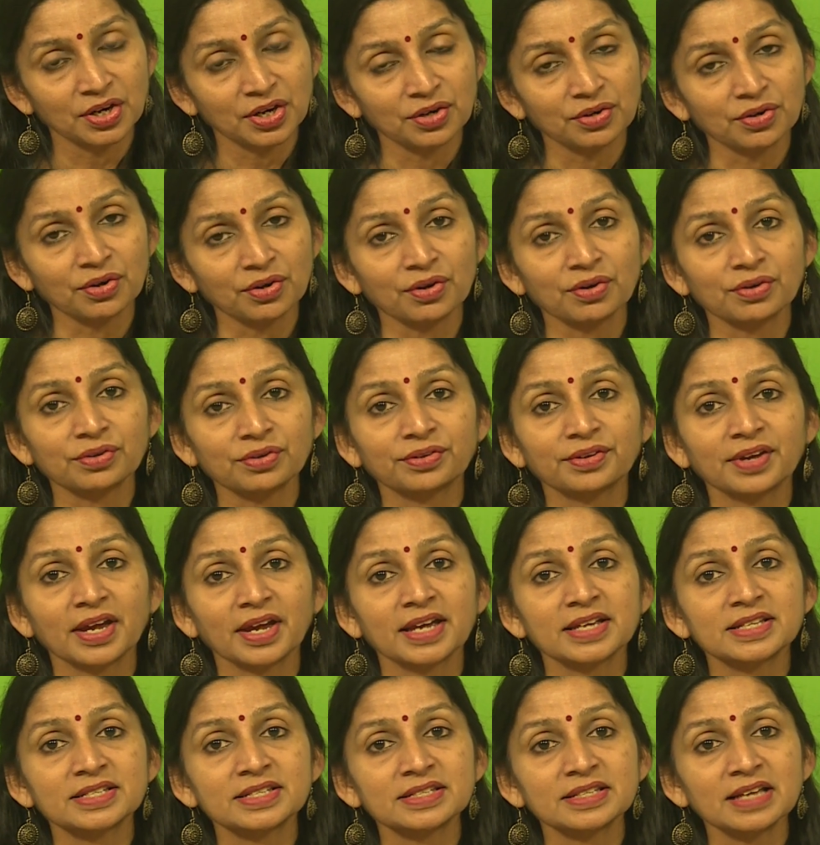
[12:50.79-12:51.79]
Dorothea
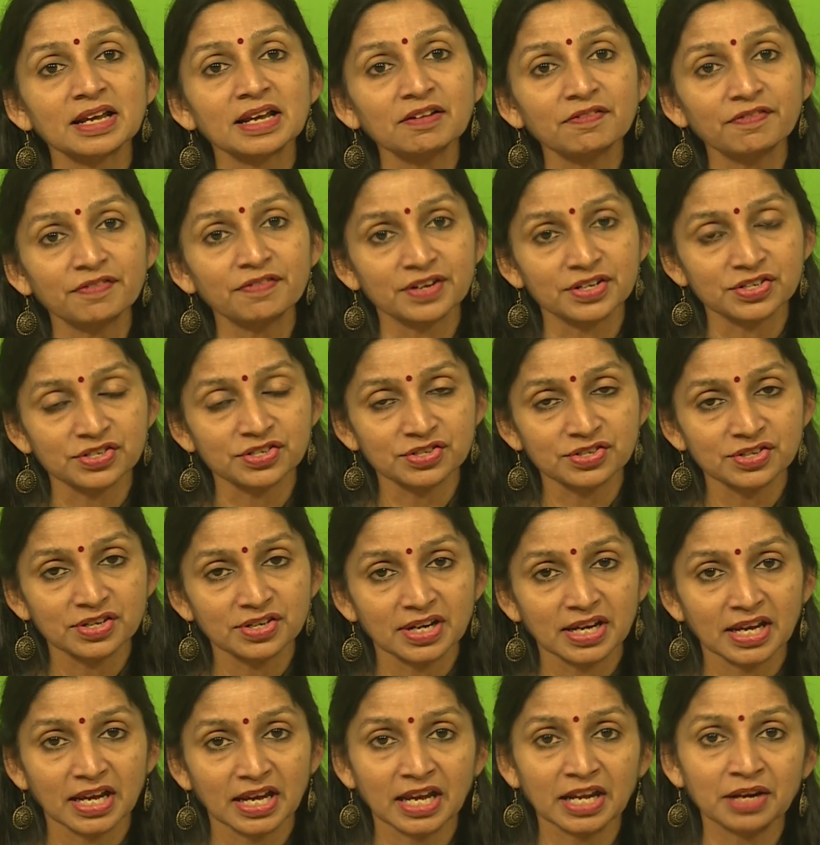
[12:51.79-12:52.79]
is selfish
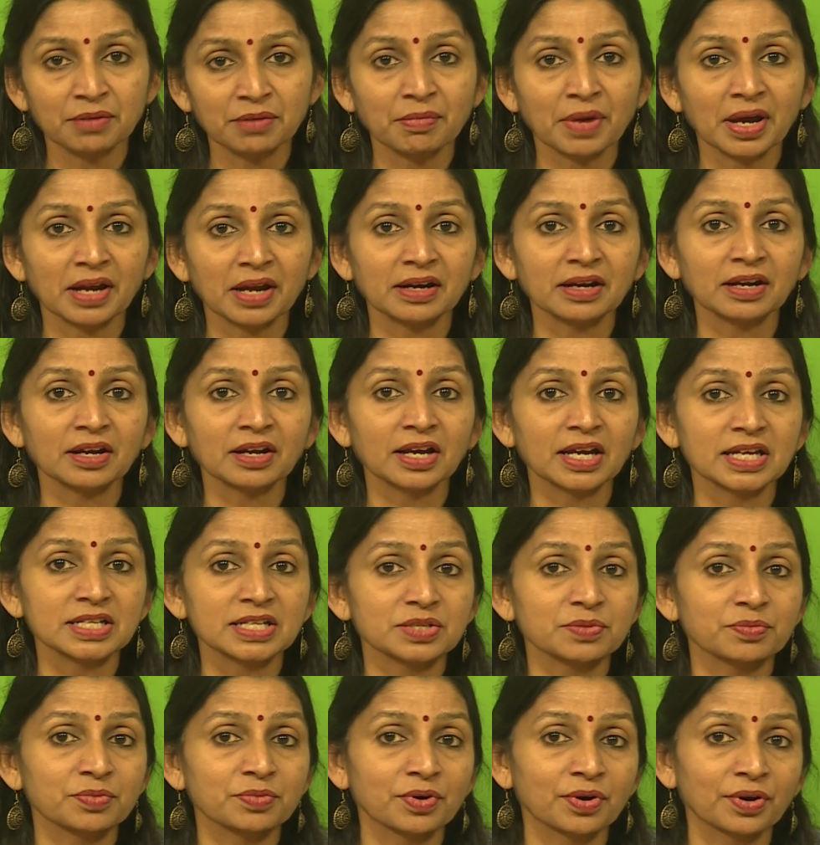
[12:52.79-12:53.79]
in marrying
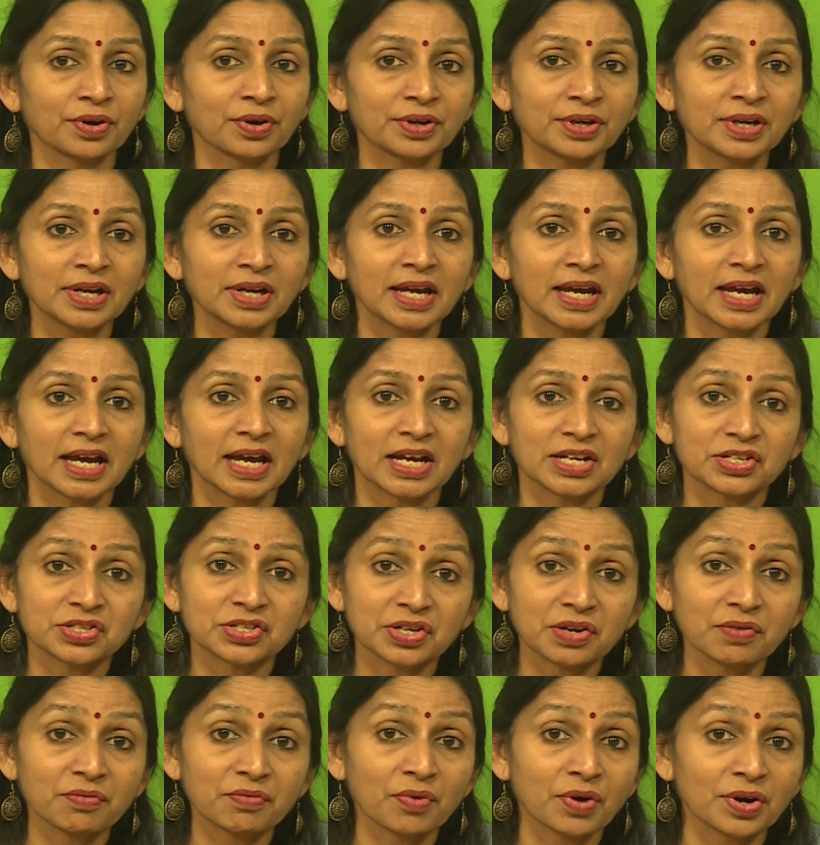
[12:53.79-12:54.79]
Casaubon as
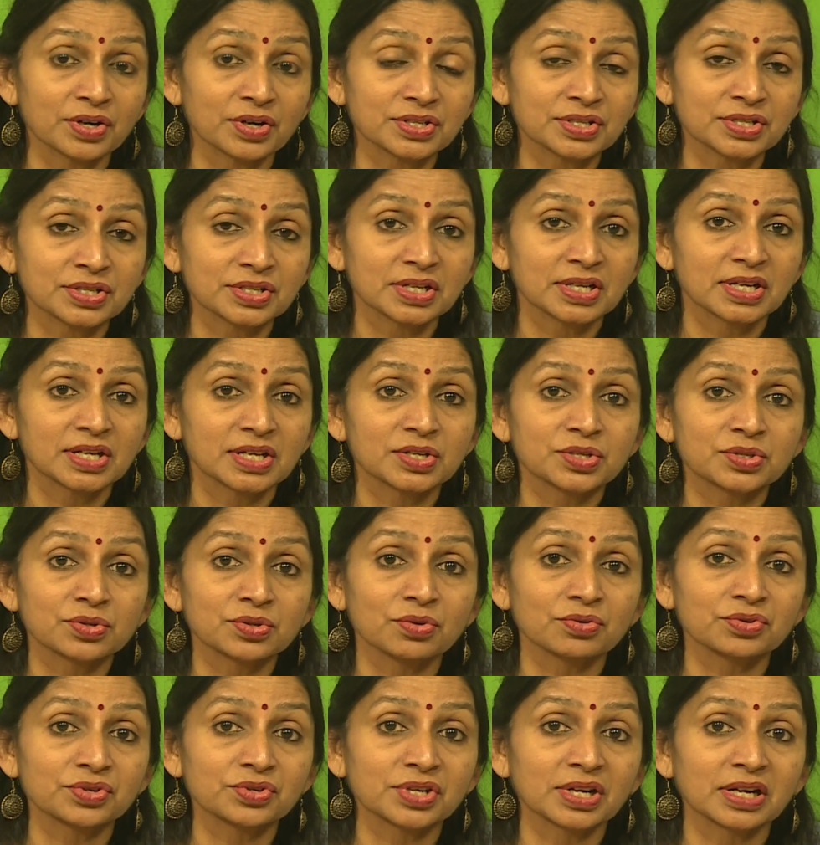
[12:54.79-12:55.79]
she wants
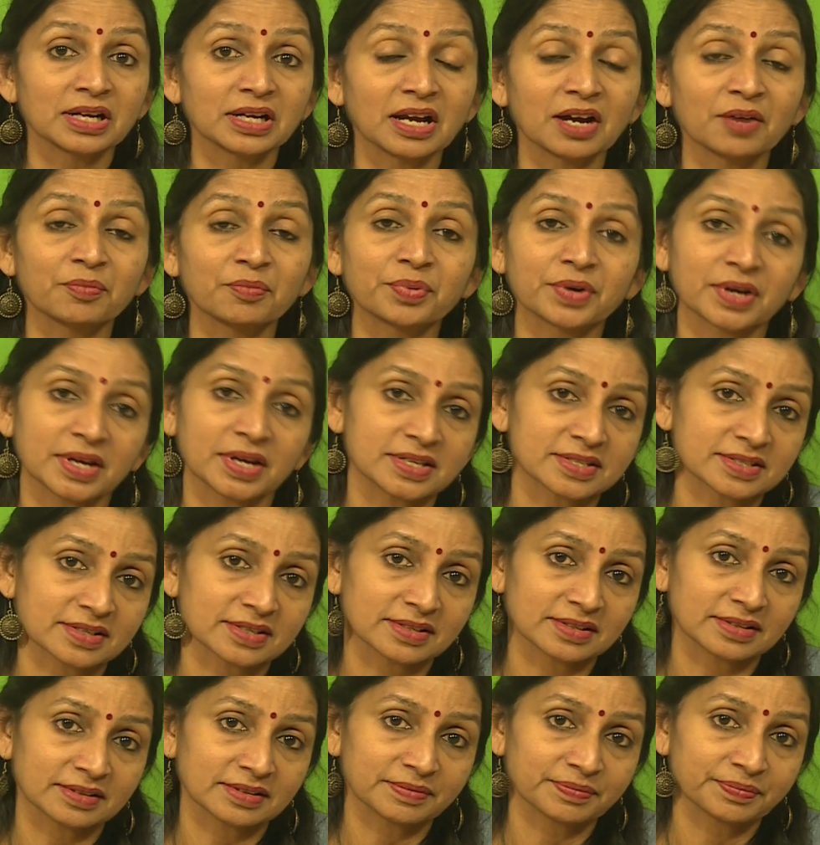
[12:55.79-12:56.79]
social
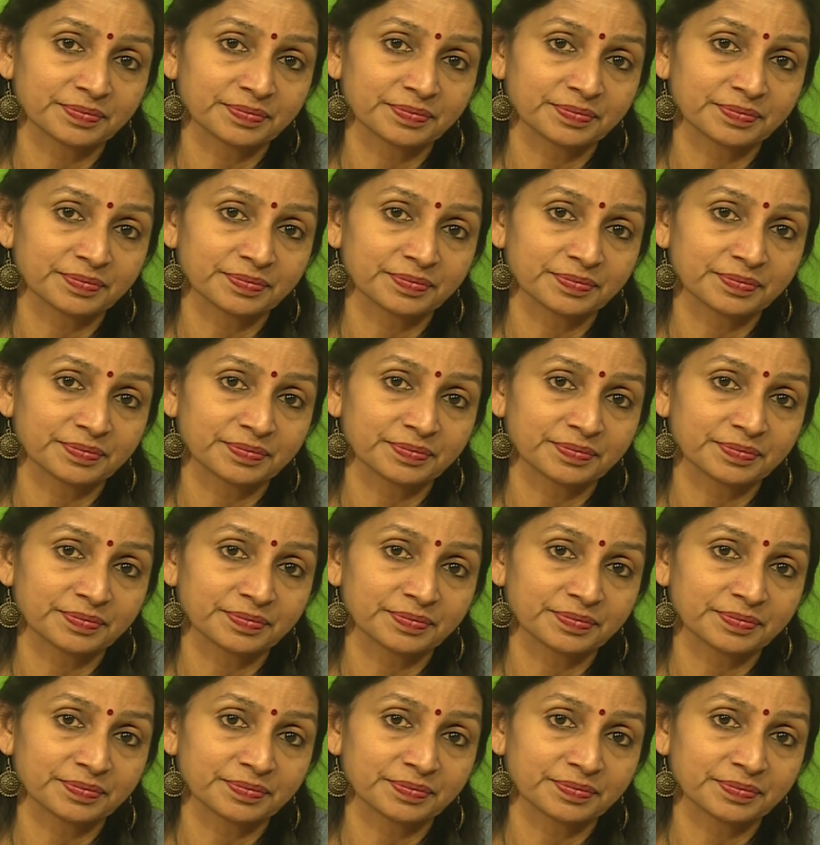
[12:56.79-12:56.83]
appraisal.